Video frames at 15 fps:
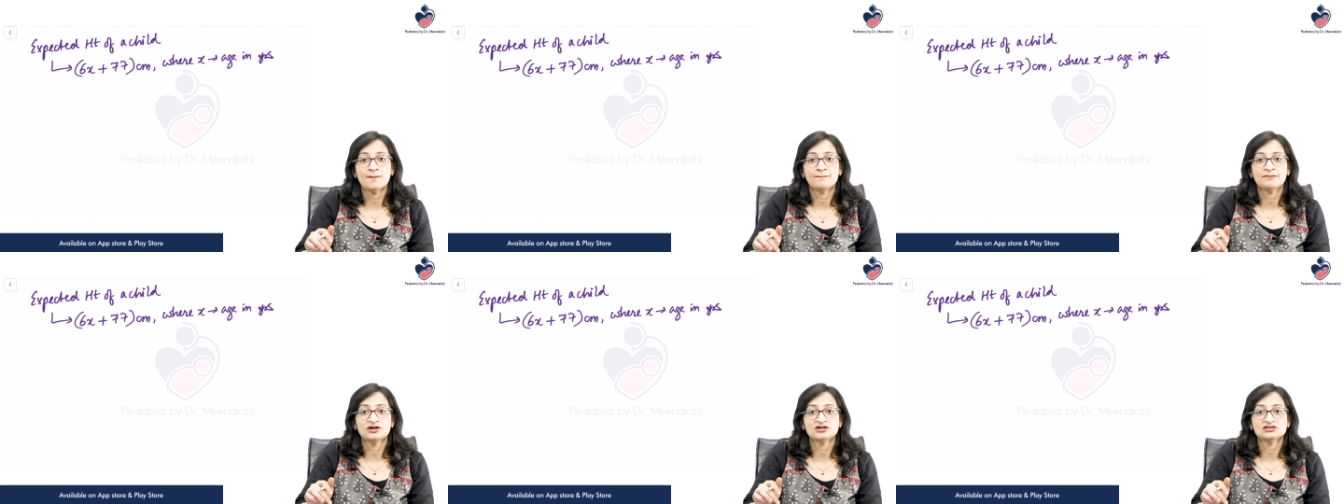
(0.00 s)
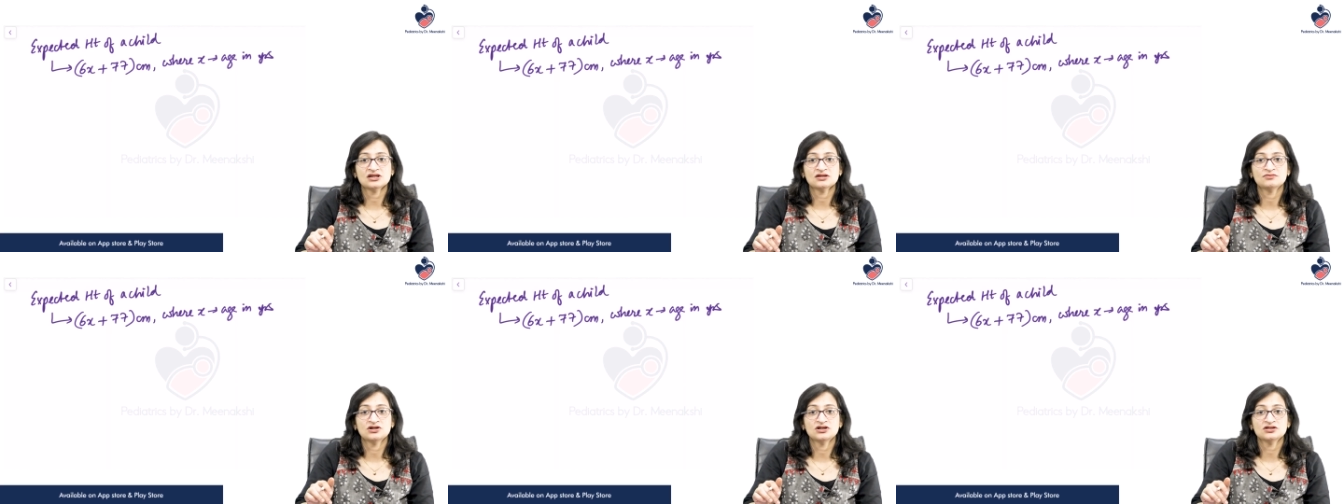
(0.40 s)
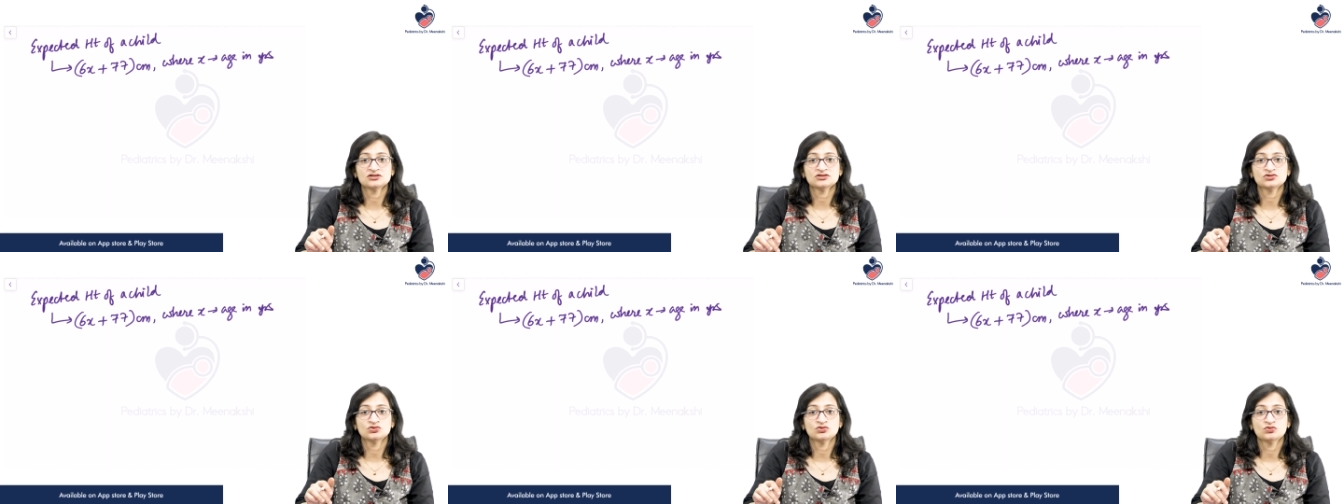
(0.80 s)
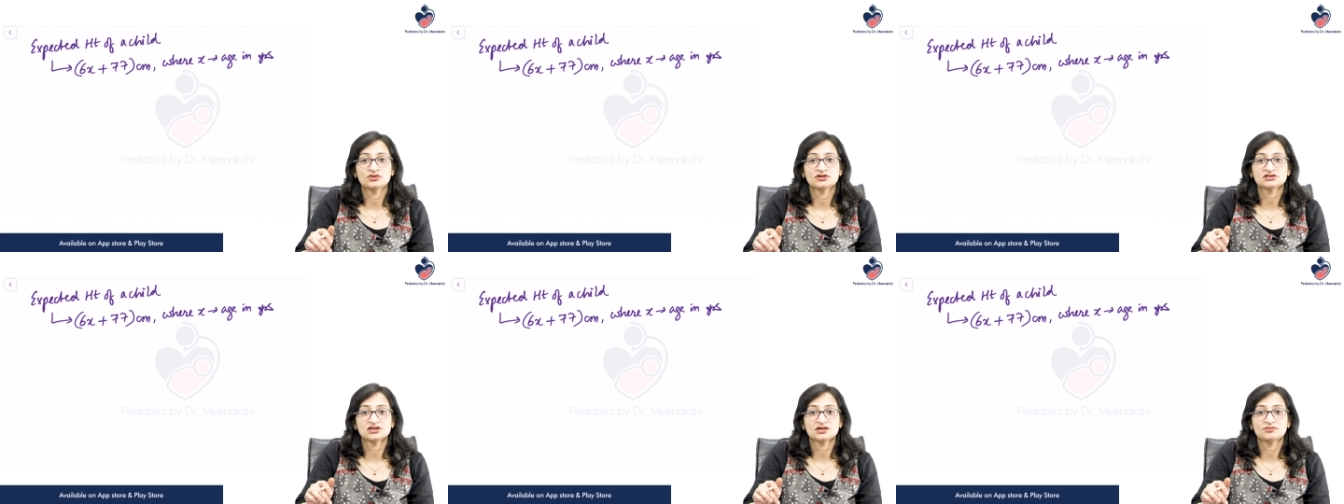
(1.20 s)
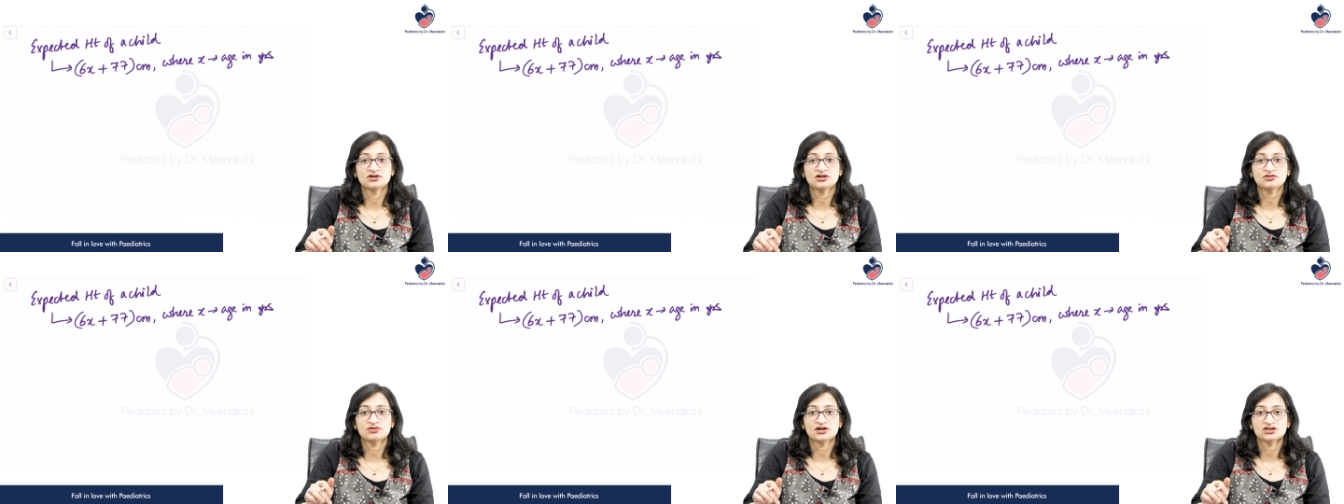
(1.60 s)
upper segment is to lower
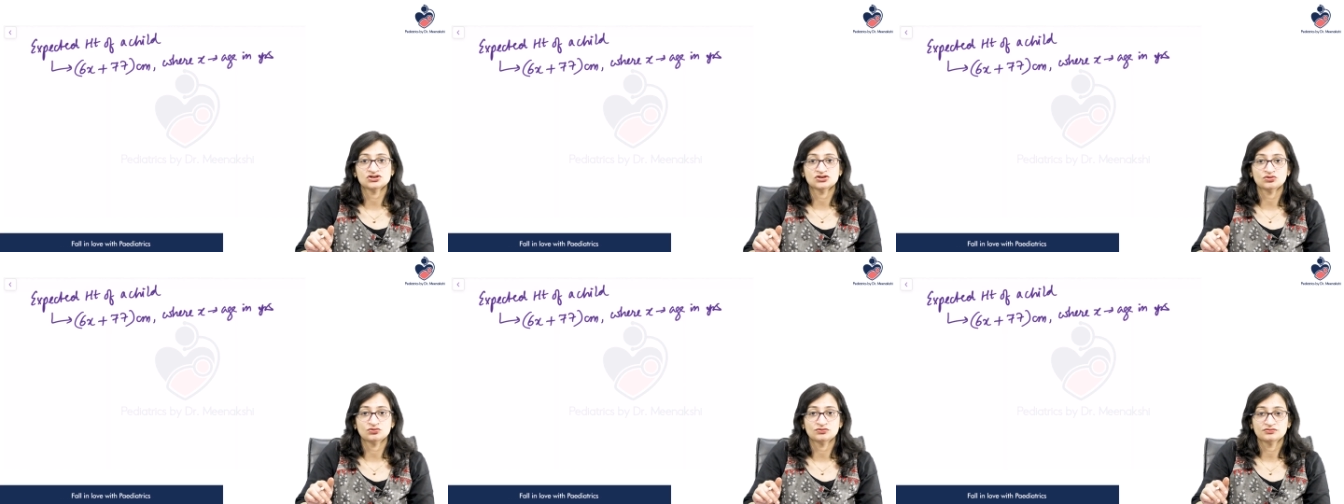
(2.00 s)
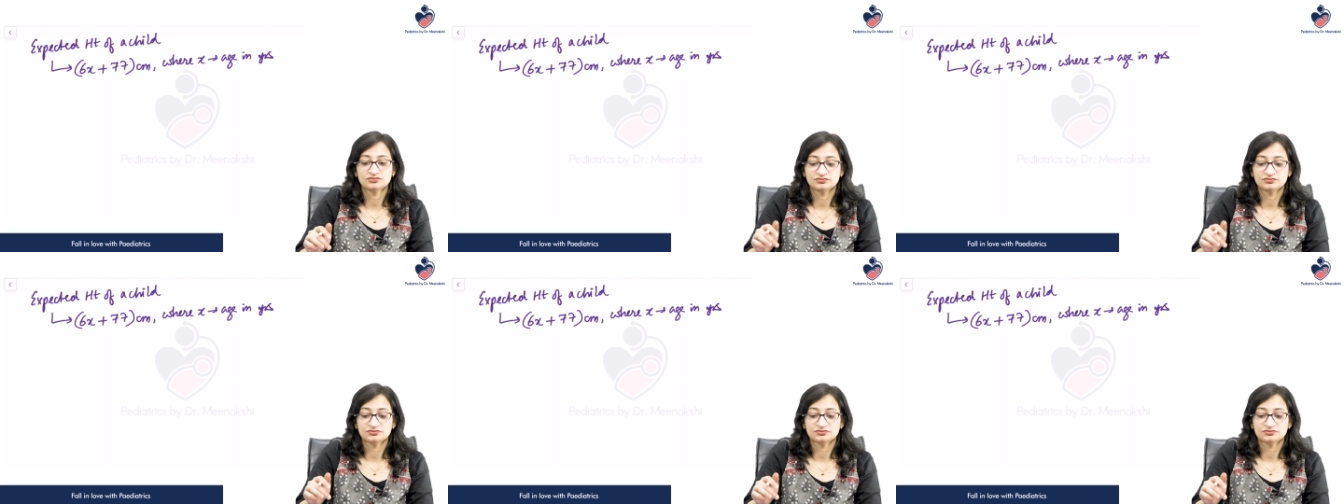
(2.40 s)
segment ratio